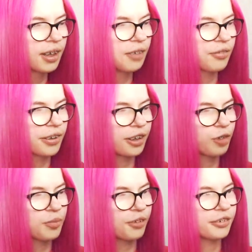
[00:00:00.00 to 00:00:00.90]
Everything
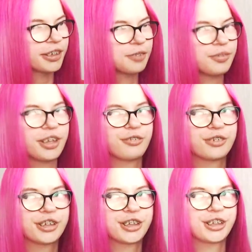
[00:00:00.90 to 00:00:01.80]
about this video
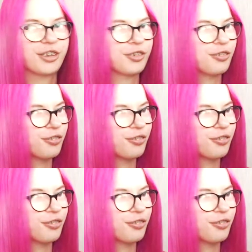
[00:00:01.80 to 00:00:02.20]
is so